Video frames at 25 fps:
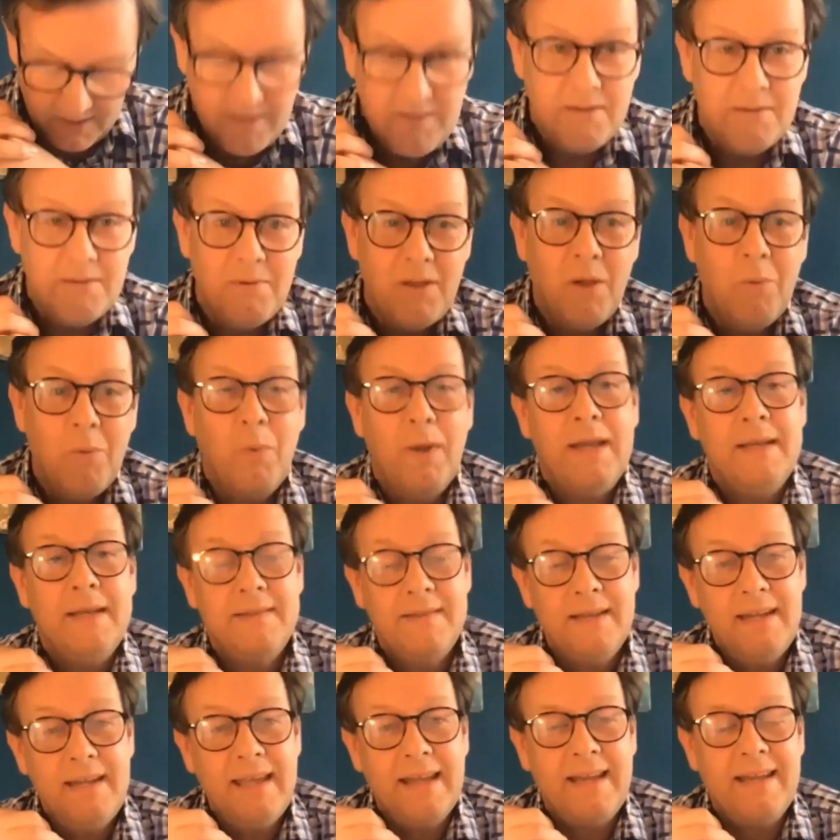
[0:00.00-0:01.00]
And when he
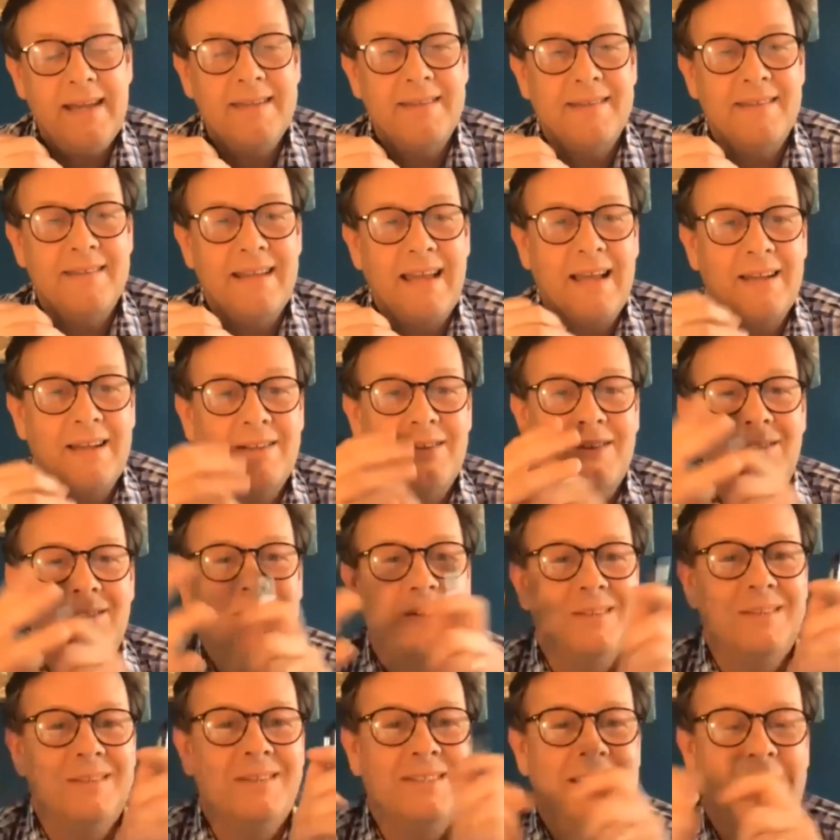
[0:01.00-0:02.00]
did get into that
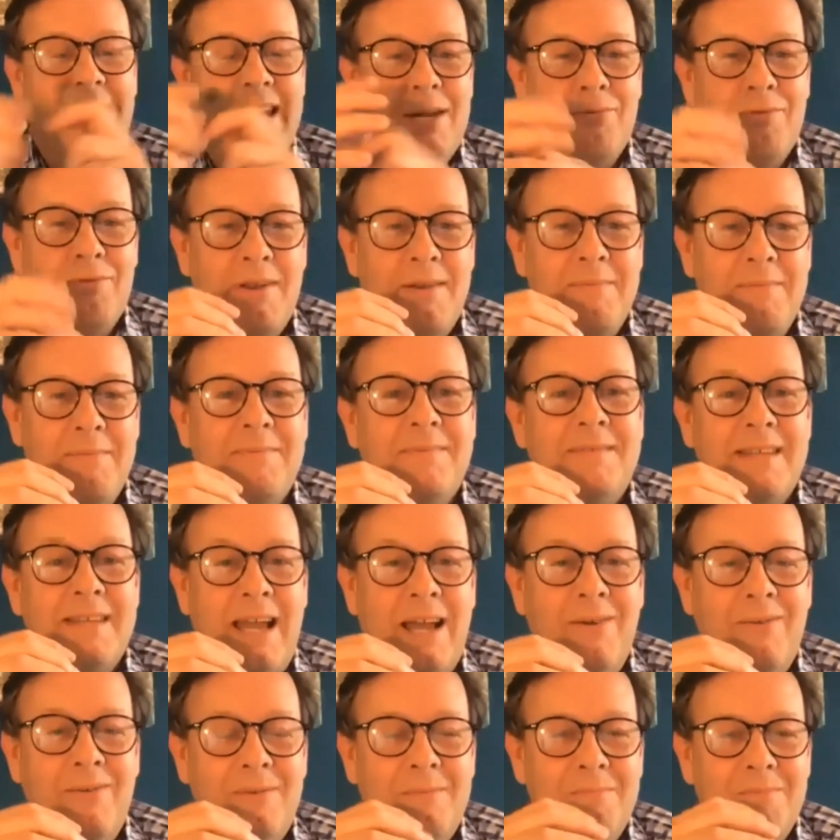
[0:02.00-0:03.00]
sacred
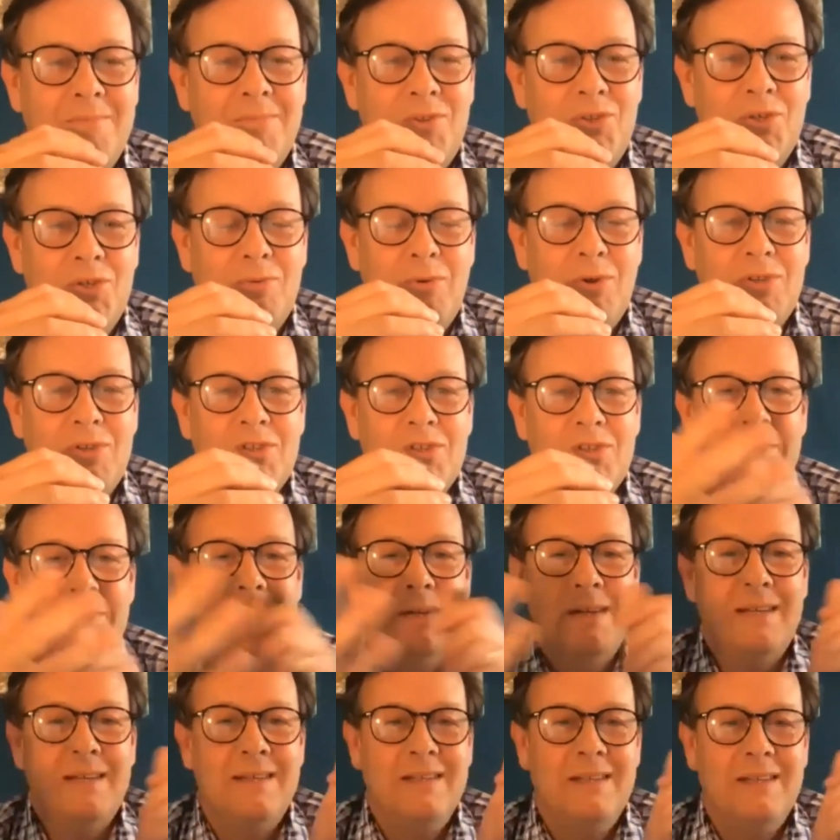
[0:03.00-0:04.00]
town, Jerusalem,
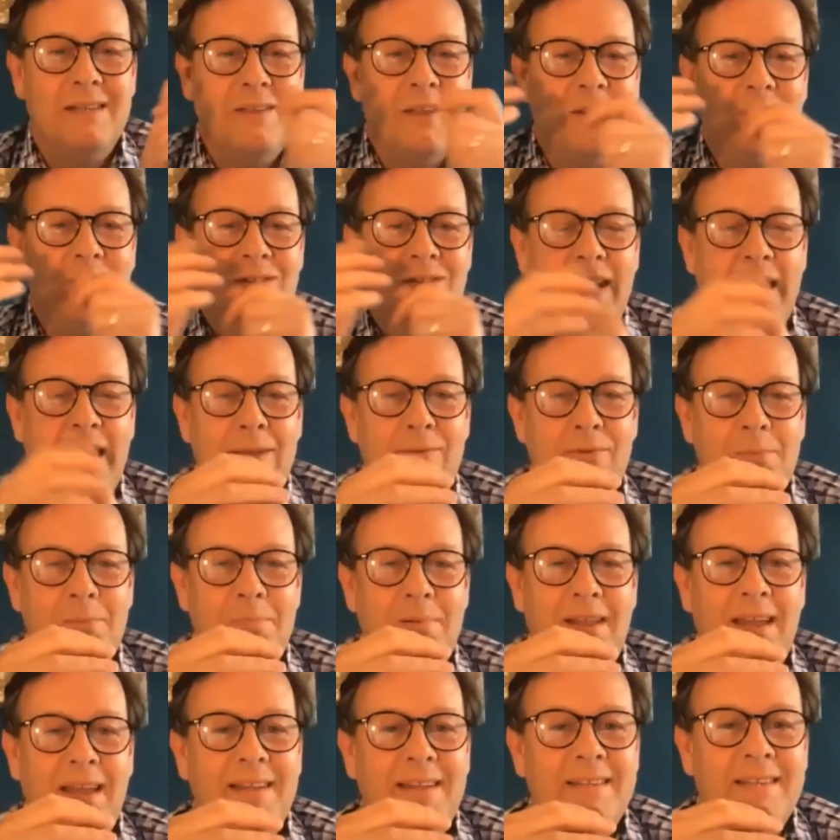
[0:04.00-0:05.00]
and those sacred
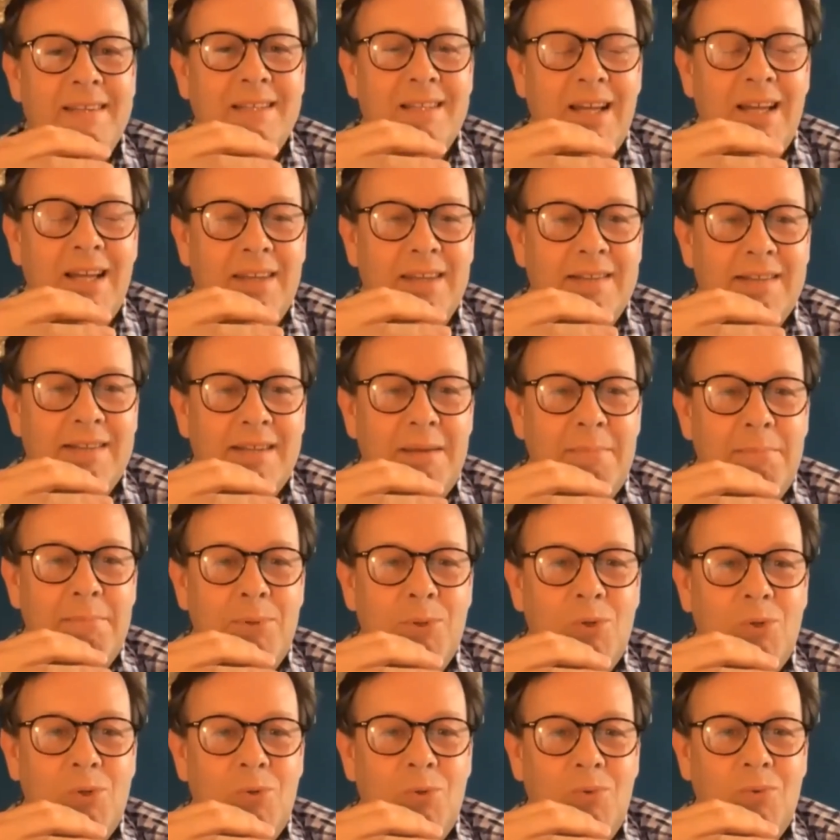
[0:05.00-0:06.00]
places like the
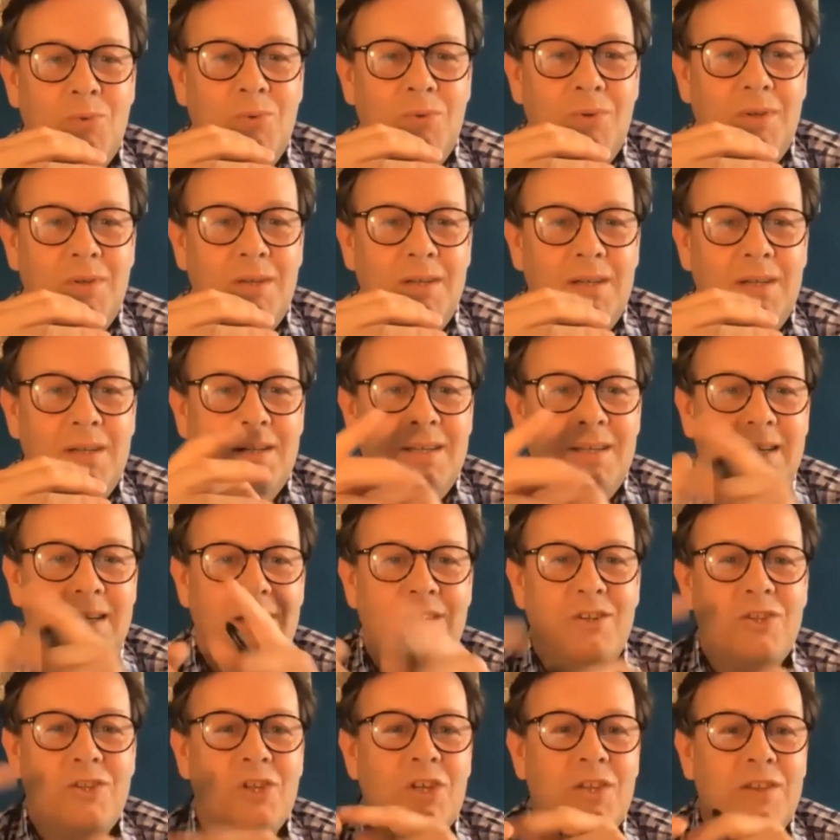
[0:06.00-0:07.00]
temple, he
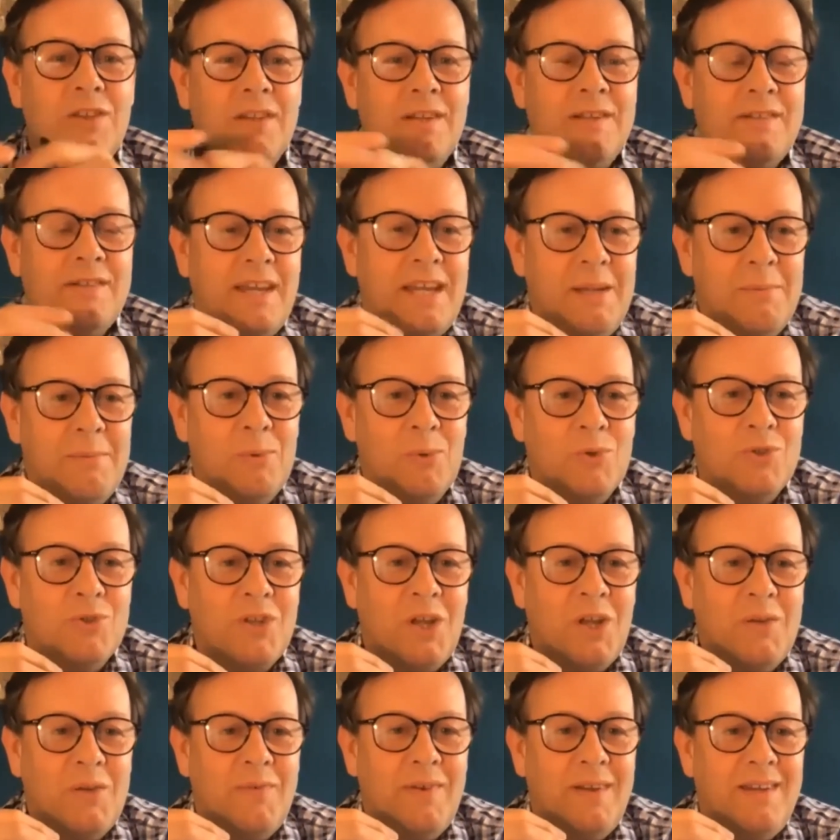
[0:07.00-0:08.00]
turned the tables
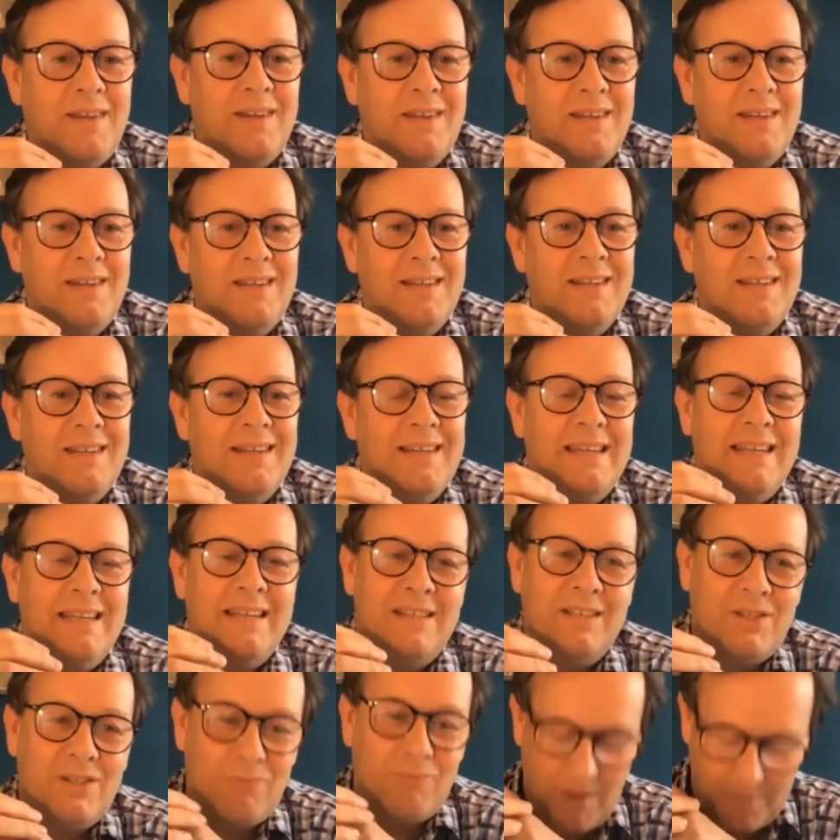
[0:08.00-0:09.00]
over, he
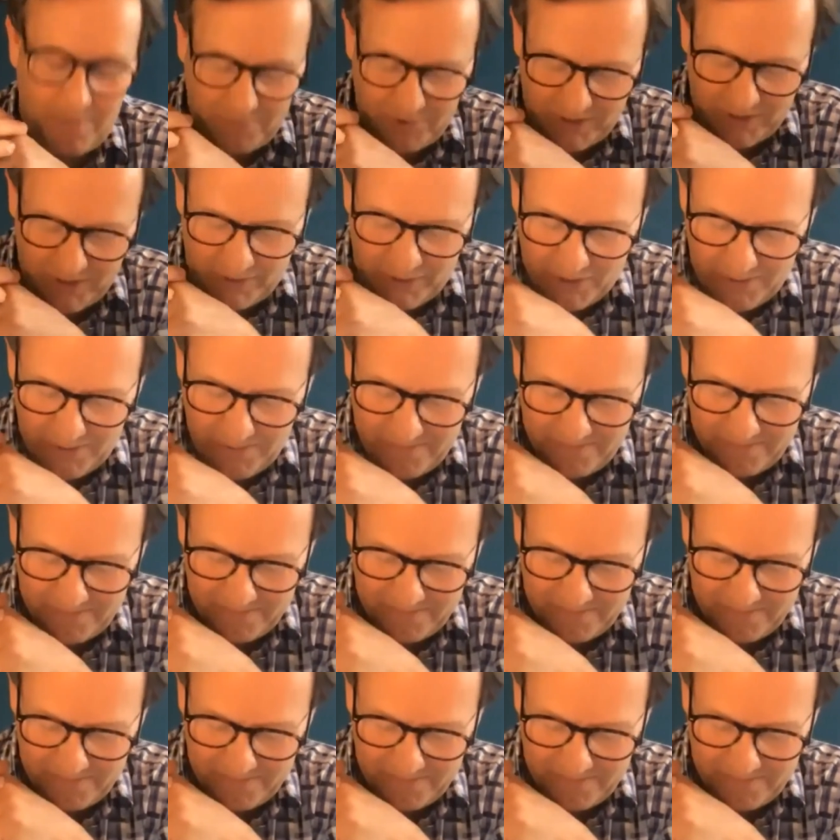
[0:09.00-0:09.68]
disrupted them,